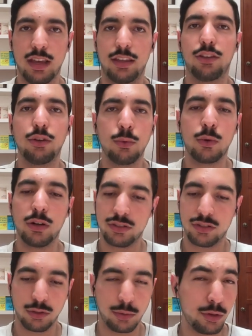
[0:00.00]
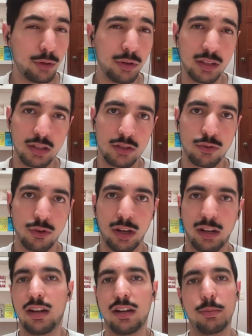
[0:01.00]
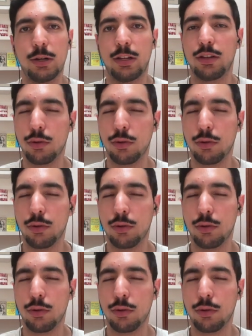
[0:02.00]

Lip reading: that you want, so you don't need to train anybody.